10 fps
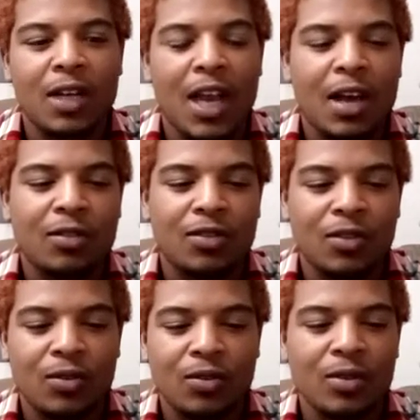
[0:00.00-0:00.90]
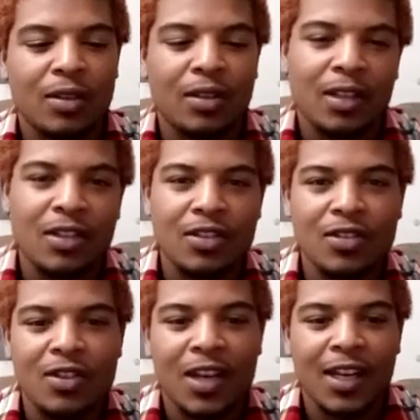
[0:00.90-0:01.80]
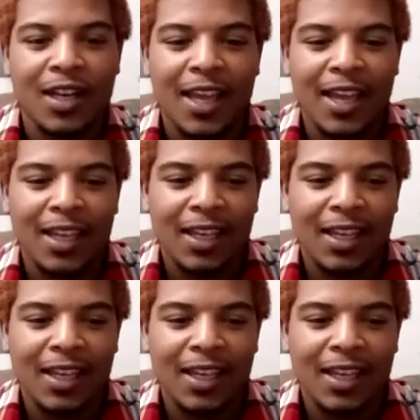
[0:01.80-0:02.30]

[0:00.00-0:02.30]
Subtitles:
how to construct like